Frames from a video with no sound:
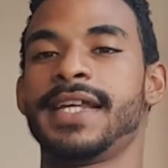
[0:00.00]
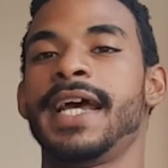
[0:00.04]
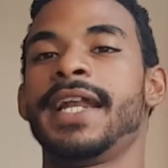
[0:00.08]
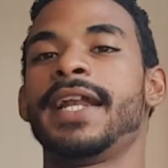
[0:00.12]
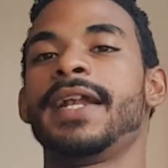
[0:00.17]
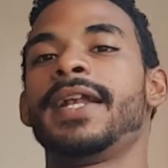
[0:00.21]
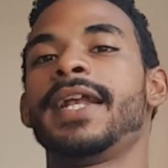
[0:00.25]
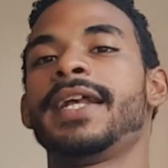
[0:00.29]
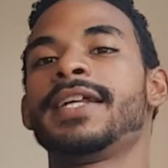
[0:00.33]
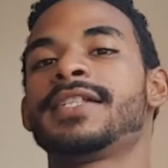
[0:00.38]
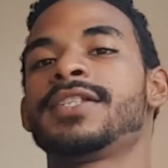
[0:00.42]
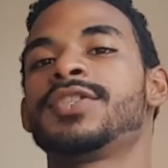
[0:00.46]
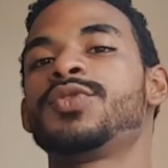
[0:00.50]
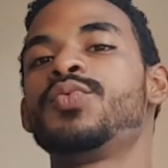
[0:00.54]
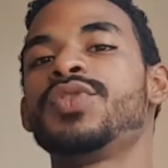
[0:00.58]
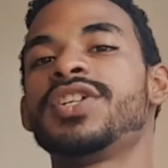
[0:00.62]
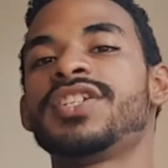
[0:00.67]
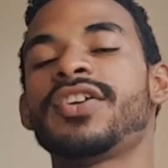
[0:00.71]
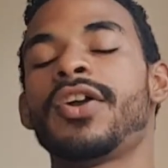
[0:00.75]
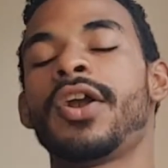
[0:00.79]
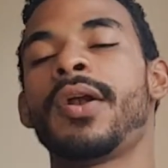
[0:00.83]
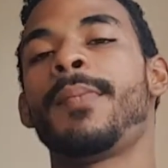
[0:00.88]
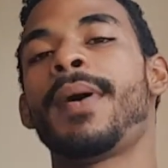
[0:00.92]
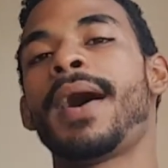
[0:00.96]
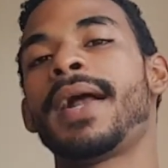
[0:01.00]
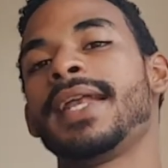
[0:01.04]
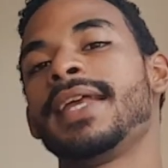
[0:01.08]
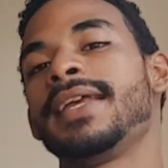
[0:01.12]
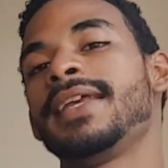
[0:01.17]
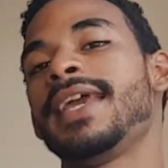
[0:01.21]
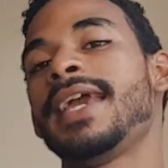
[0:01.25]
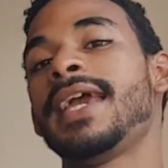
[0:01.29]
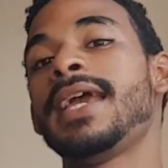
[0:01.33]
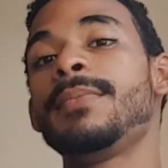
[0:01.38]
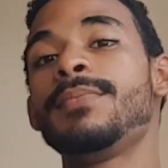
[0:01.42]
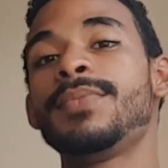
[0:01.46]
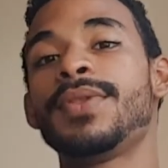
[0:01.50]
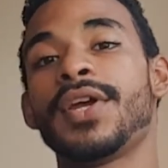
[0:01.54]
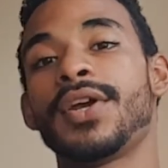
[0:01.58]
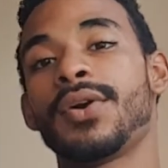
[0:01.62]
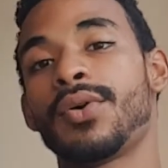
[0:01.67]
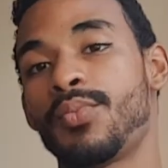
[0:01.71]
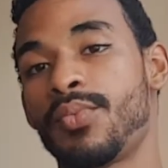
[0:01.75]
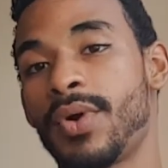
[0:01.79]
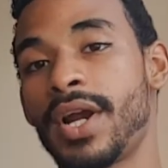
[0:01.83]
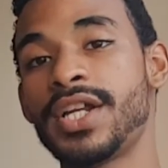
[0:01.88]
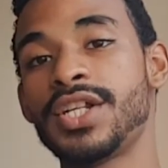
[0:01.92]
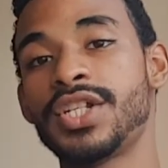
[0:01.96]
And as soon as everybody came
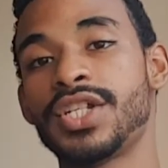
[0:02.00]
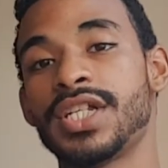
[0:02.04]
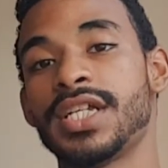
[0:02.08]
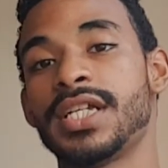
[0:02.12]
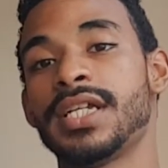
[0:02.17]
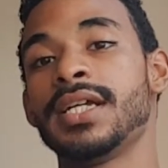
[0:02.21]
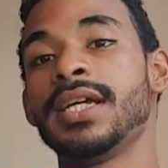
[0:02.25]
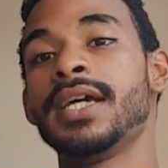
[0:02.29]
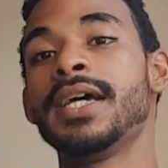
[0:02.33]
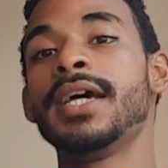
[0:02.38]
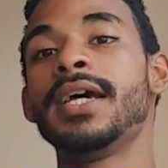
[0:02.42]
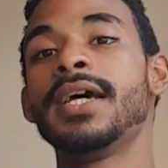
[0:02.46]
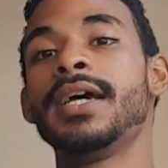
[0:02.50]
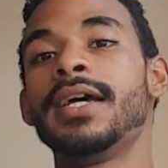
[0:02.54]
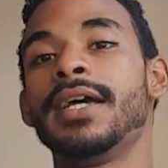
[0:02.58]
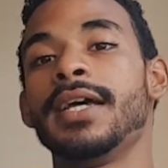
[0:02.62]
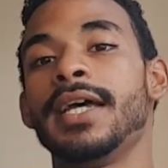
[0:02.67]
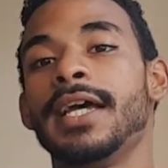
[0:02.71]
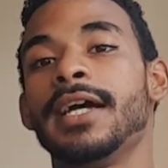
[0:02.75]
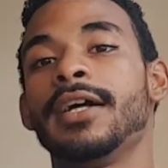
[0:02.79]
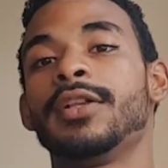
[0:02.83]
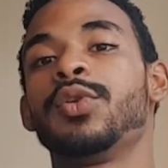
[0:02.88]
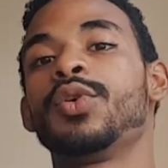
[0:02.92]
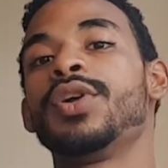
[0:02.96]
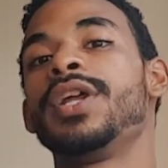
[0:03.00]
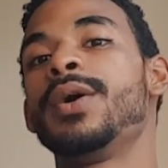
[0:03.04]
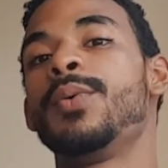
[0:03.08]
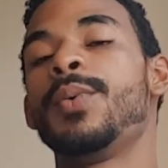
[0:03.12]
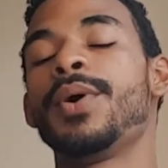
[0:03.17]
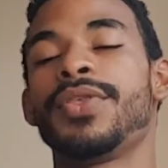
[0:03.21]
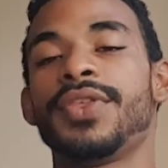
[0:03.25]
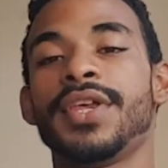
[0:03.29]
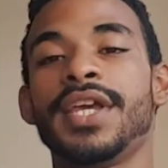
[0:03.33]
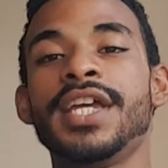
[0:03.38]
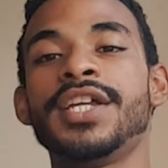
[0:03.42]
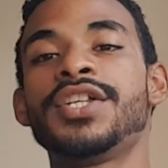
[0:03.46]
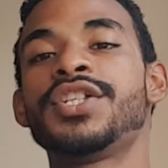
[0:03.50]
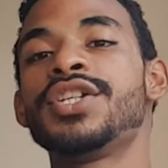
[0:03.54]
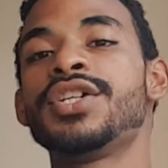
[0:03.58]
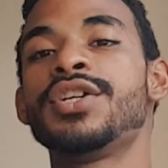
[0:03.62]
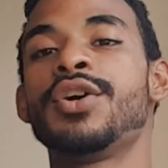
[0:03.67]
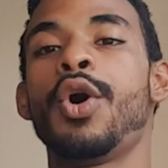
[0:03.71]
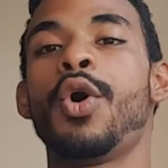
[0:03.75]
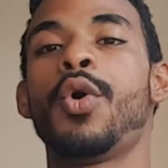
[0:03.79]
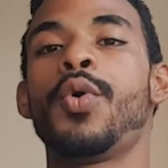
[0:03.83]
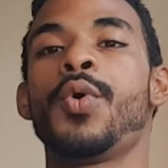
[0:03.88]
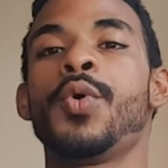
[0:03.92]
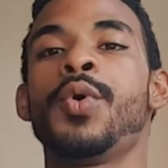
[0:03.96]
there, Renji, including with
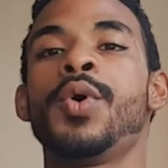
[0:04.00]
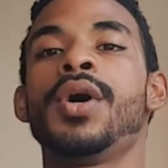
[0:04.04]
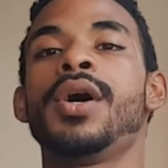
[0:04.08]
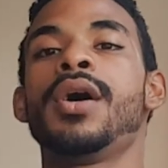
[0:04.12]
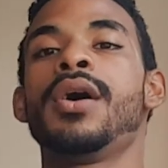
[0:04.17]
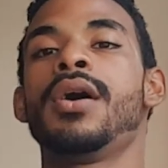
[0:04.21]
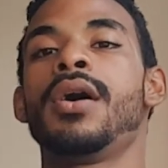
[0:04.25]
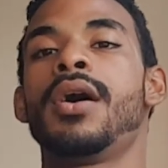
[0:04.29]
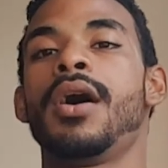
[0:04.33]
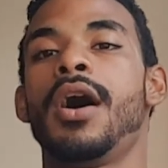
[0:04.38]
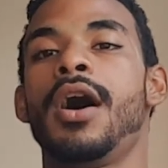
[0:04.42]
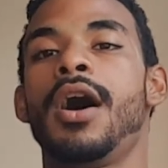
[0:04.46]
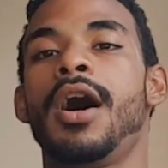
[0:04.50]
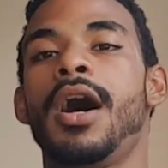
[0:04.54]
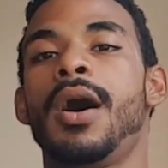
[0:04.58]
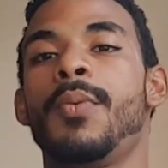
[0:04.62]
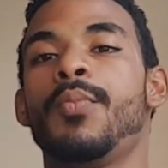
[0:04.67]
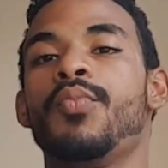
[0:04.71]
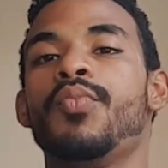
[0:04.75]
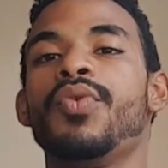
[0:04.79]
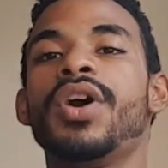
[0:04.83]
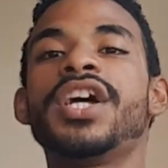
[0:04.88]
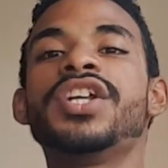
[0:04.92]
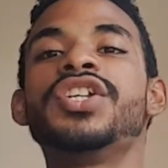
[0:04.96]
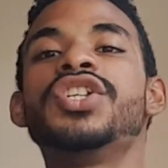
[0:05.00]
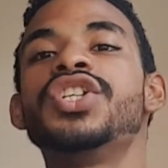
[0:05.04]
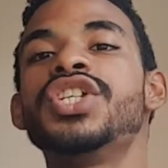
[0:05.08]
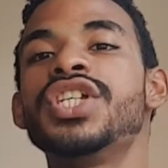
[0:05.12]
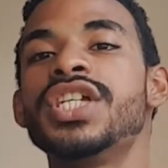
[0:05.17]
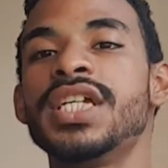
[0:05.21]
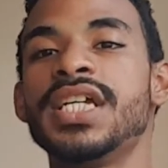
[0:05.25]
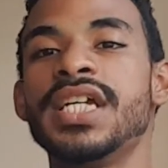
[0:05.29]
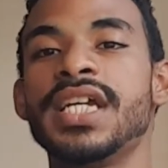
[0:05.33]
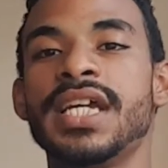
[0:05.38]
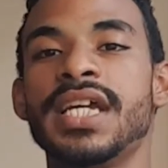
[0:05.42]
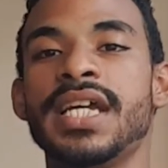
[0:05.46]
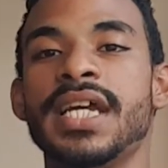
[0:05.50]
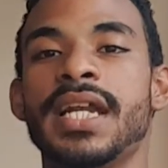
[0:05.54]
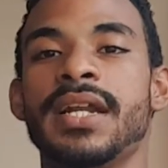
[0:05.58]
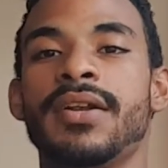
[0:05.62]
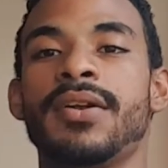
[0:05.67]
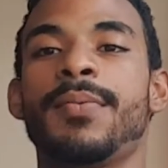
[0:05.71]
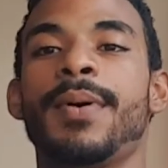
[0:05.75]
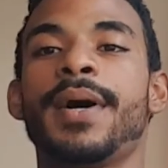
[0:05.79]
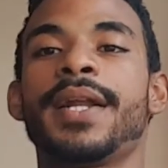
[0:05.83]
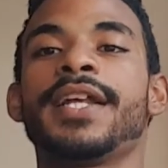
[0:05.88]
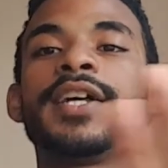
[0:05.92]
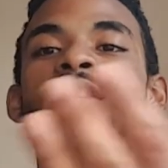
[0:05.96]
Ichigo, Renji and
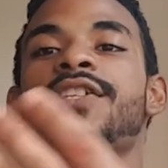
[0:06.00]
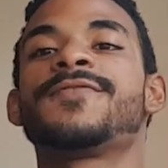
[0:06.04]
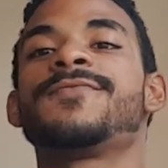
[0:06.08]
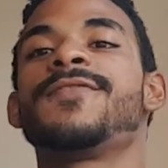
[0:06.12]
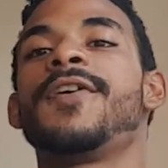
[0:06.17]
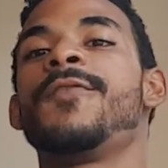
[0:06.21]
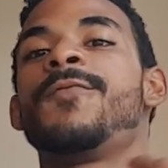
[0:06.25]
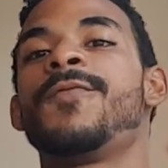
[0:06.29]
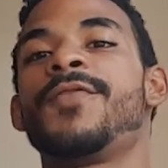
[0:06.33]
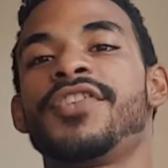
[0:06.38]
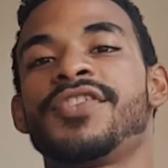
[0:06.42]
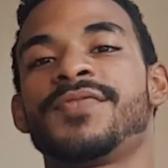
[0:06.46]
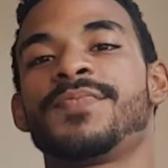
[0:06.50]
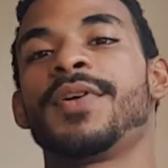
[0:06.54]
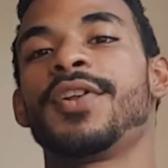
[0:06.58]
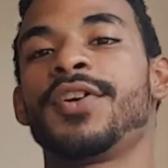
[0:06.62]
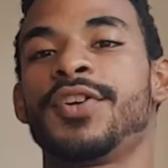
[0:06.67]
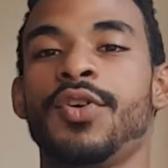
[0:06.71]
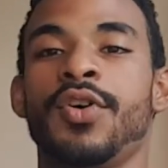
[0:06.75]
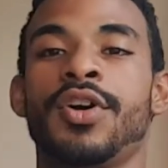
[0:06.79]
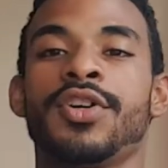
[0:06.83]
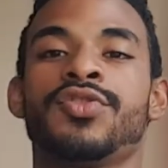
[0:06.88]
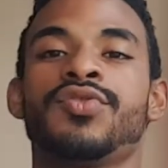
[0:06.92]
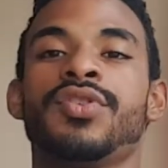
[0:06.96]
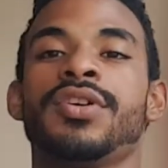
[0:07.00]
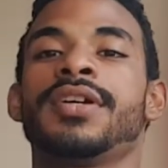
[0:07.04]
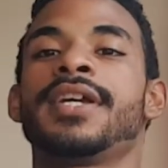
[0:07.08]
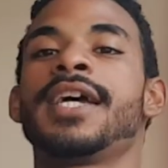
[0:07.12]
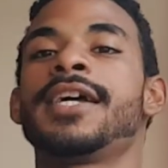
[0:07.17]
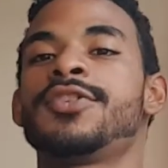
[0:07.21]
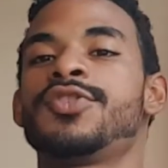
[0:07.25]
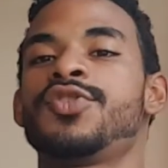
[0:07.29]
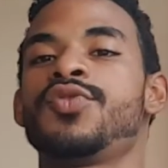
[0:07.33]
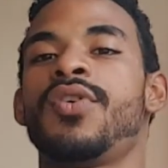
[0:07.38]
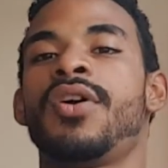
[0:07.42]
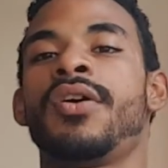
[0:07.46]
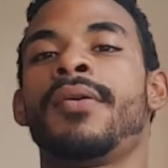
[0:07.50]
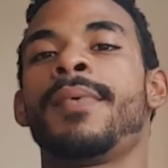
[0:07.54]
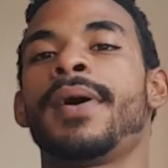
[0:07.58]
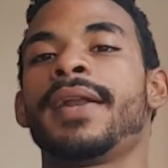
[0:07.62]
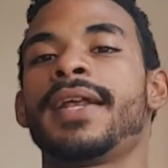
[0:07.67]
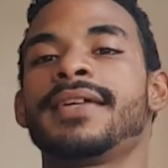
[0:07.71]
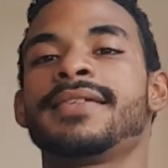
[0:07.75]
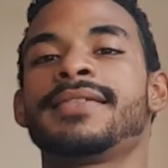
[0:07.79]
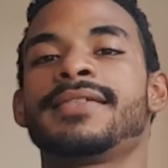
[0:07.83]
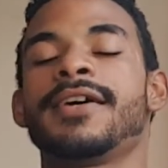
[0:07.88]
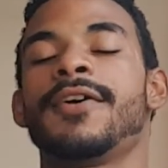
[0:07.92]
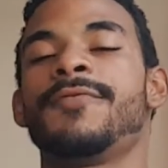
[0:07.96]
everybody else fell for the spell of Kyokansoi Getsu, everybody
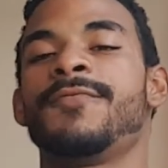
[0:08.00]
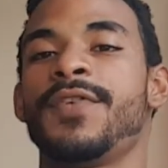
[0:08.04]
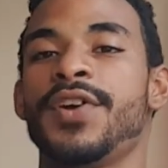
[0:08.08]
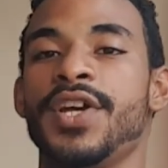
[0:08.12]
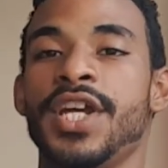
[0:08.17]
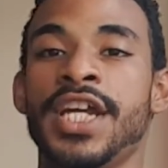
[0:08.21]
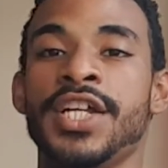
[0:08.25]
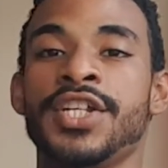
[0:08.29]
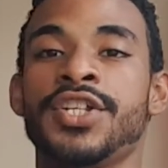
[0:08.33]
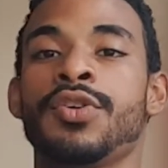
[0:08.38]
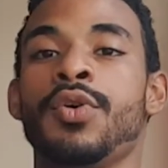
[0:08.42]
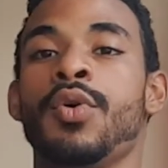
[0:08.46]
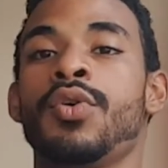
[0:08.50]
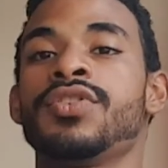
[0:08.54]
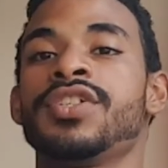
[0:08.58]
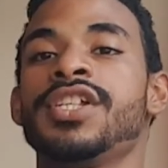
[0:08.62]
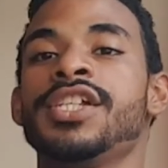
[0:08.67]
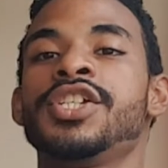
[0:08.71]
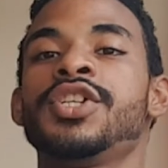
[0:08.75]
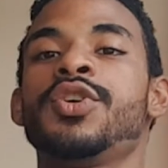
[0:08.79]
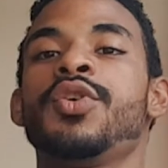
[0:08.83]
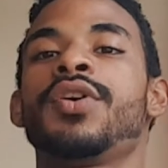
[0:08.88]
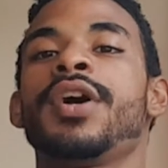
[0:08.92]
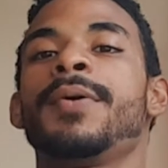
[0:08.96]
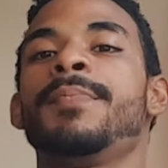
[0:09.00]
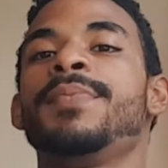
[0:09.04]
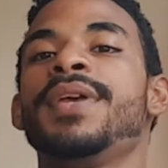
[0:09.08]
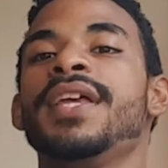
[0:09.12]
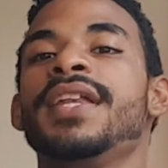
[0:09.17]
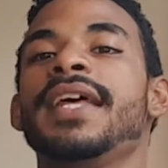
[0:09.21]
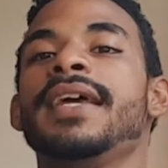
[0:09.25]
except for Ichigo, because Ichigo can